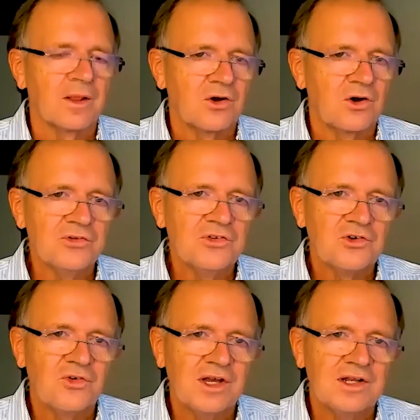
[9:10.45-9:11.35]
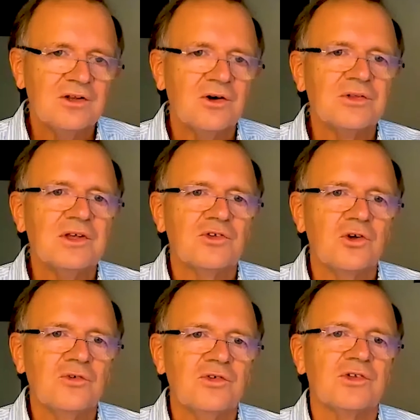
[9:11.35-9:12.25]
concentrate it on these
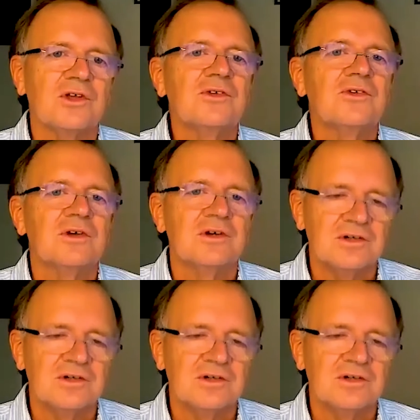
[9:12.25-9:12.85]
surfaces,